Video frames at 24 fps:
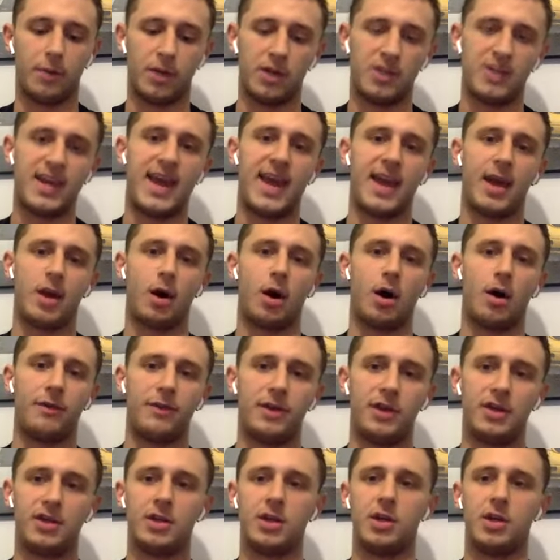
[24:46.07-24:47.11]
You take off,
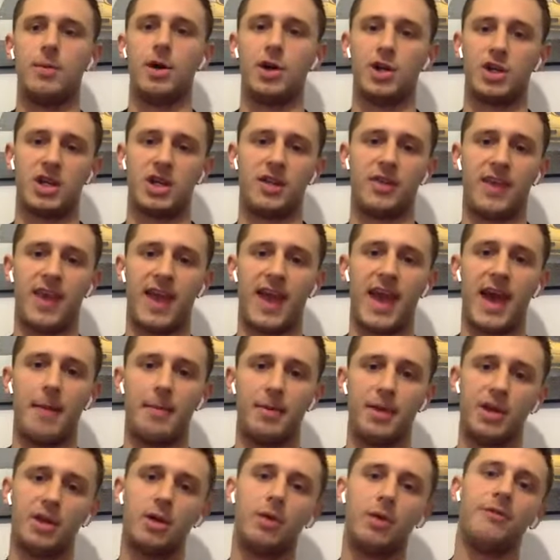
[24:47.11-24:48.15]
you do your motion in the air,
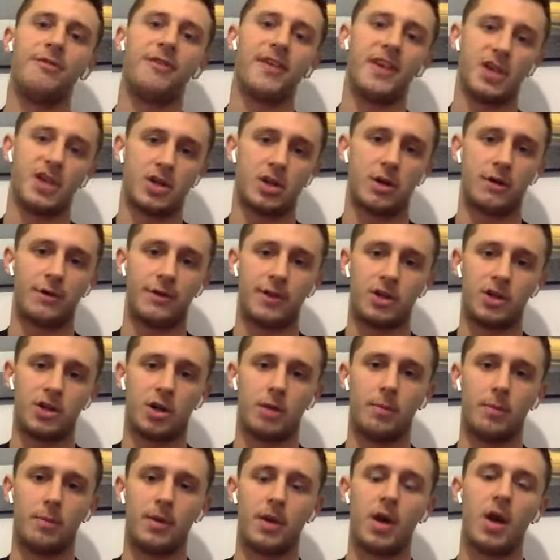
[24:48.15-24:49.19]
but you don't finish off the
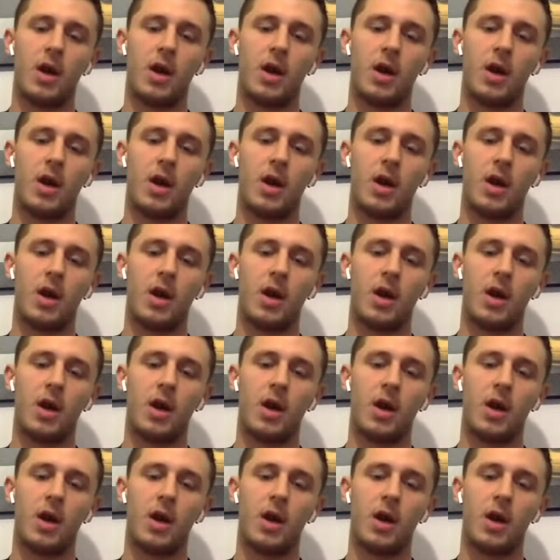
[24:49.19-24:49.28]
jump.